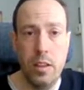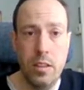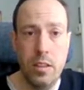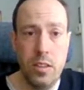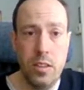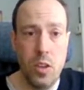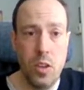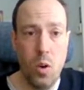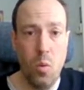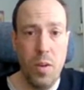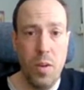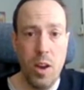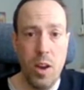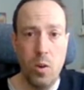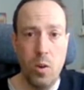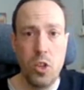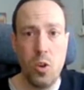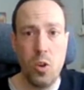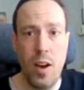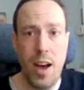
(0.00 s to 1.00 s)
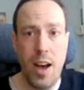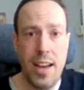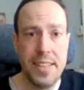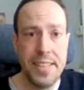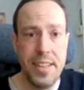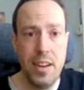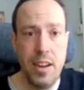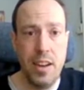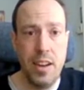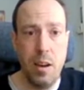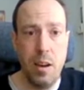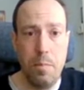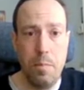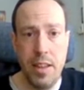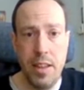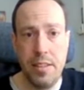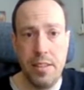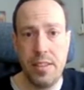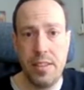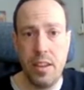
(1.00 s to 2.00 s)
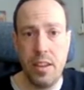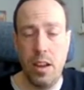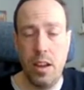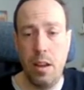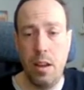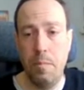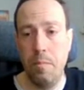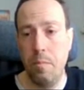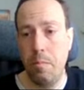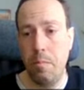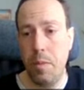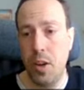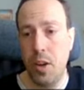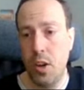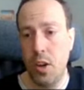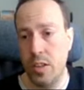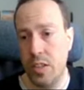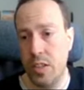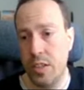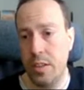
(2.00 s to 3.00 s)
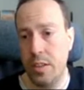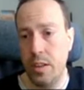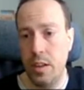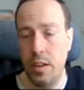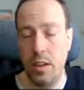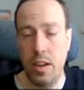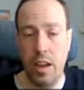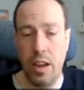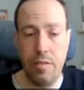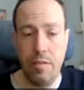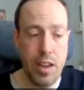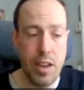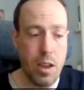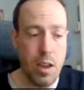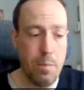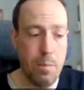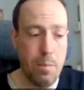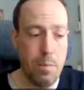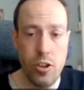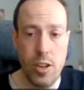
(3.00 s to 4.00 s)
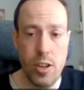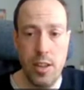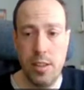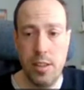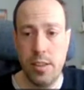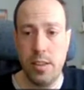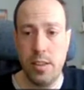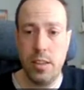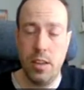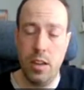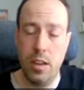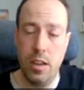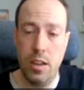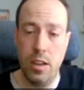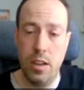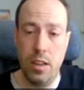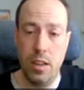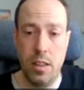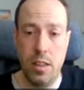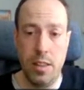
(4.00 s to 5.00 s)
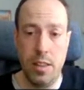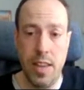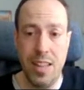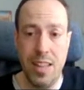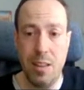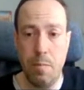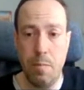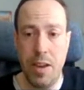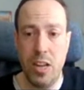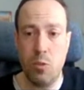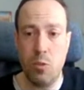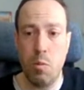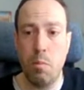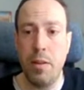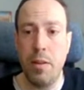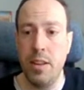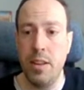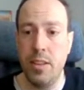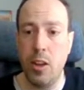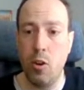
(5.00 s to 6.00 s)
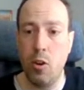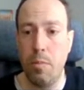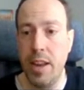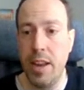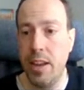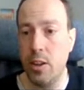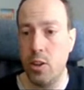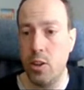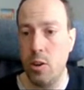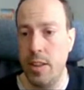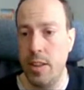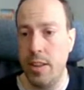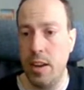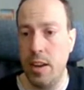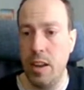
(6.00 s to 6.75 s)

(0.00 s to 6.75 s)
So we also asked a little bit, because I think I mentioned it, the data management plan is an obligatory